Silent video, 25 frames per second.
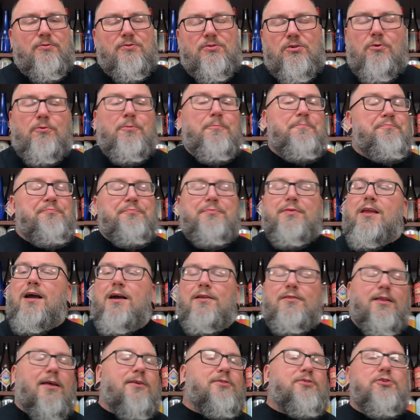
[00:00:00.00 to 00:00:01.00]
So
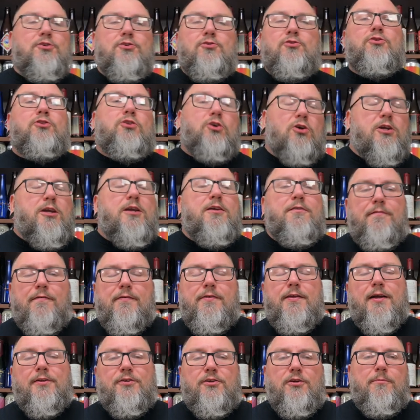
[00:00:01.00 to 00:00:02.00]
unless you're looking
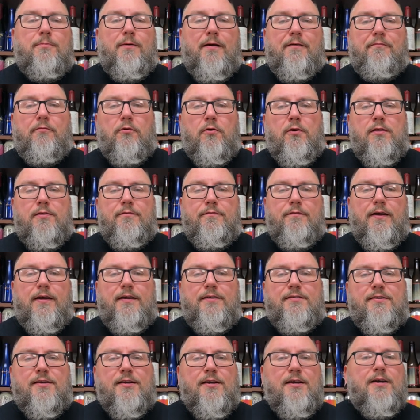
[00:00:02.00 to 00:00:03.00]
for that 2x4 to the
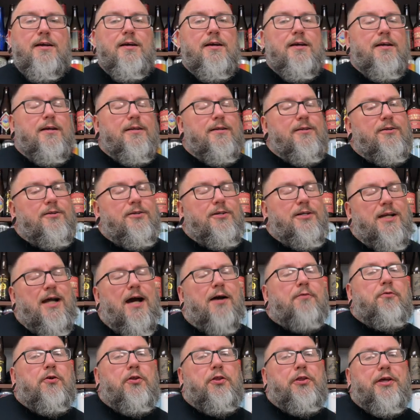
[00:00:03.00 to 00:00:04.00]
face, you're
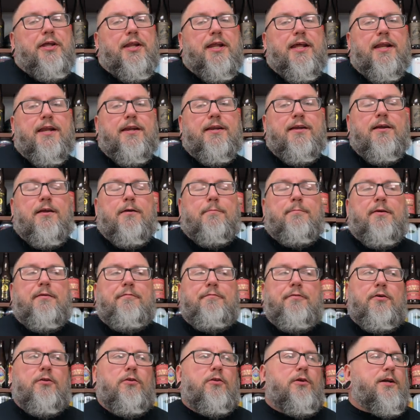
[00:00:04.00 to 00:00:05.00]
not really going to get in here, but
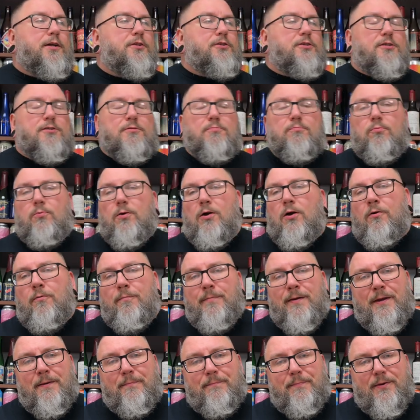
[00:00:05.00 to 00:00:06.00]
if you're looking just
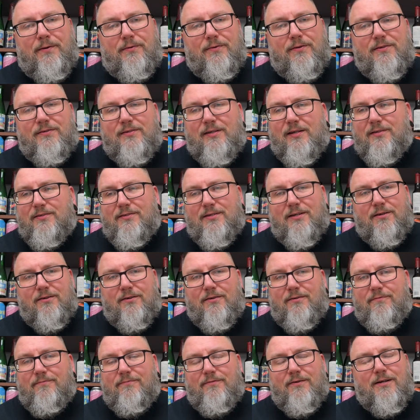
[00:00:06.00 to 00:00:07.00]
well-made beer, this thing's going to
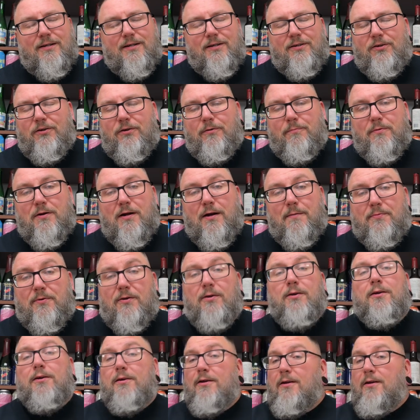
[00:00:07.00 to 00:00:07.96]
fucking do you proper.